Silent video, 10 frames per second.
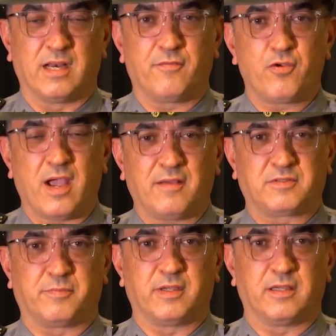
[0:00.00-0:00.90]
And if you have
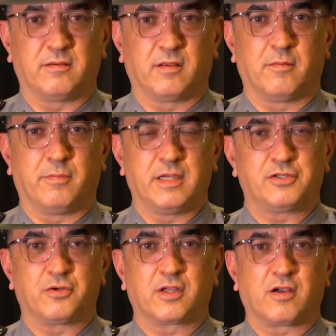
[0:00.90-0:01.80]
to be
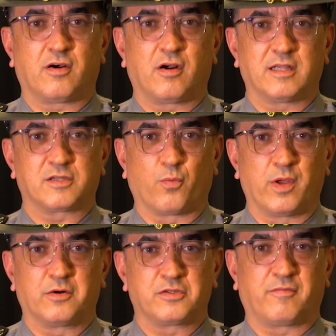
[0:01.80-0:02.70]
sure the car has a
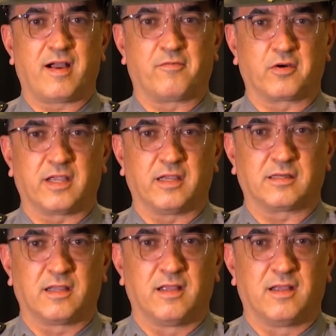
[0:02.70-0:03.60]
winter survival
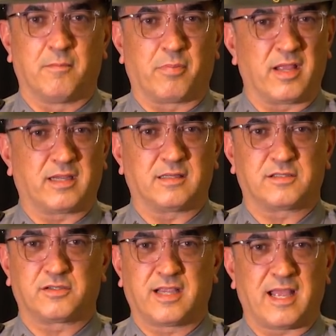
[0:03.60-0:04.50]
kit.
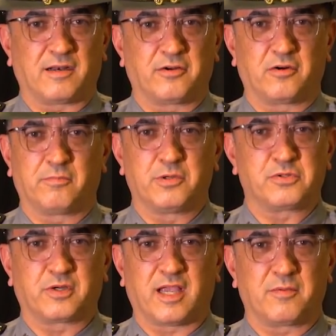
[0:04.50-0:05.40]
Blankets, cat litter,
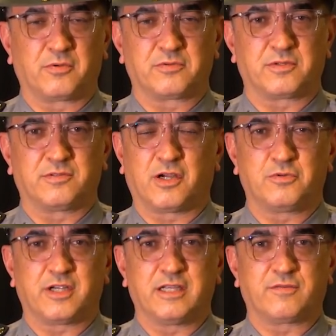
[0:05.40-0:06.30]
booster cables,
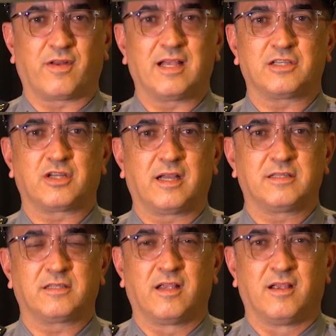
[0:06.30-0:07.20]
tow chains,
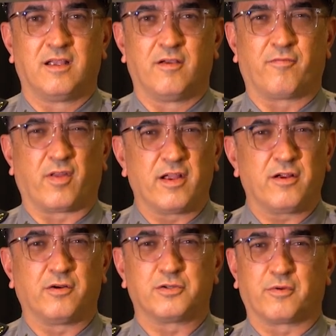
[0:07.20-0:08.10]
flashlights,
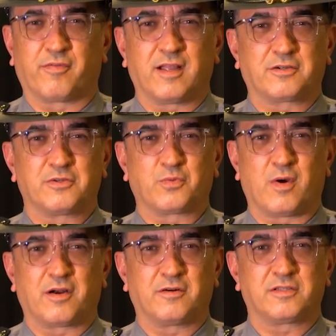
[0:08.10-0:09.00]
flares, reflectors,
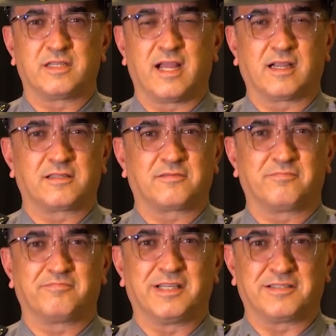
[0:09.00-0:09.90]
water, snacks,
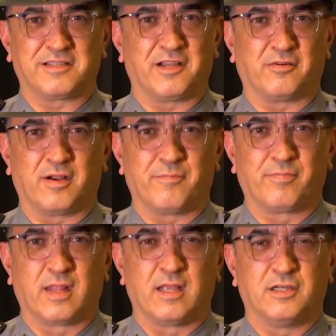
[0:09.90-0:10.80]
etc.
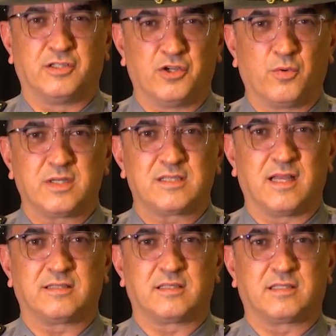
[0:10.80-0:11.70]
Do what's
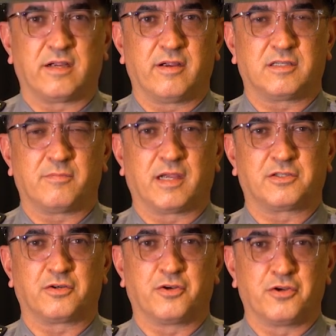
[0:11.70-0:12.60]
necessary to make
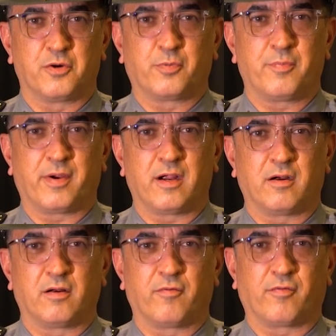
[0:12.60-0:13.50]
sure you're
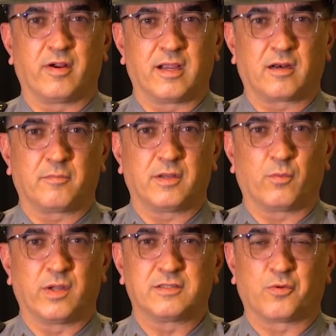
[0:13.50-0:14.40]
prepared for
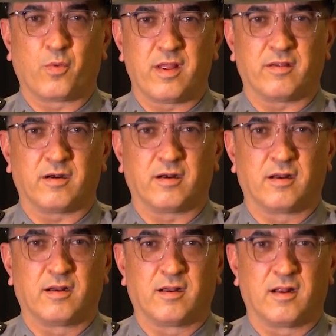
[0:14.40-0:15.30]
inclement winter weather.
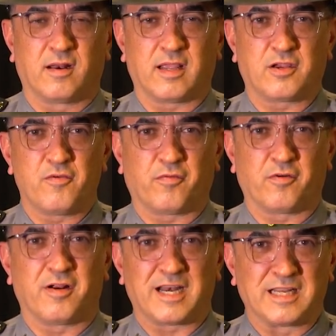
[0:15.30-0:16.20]
Thank you
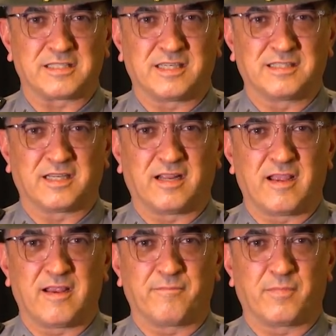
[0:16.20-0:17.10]
for listening
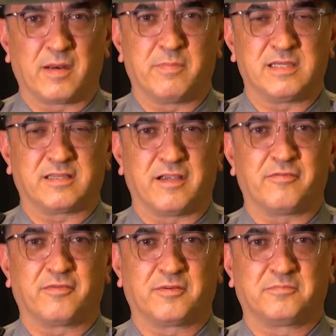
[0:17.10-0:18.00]
today and be
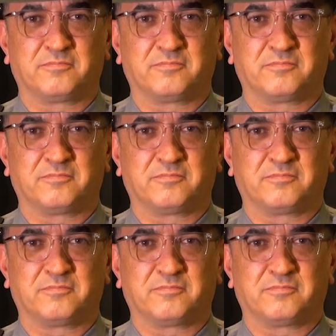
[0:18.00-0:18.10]
safe.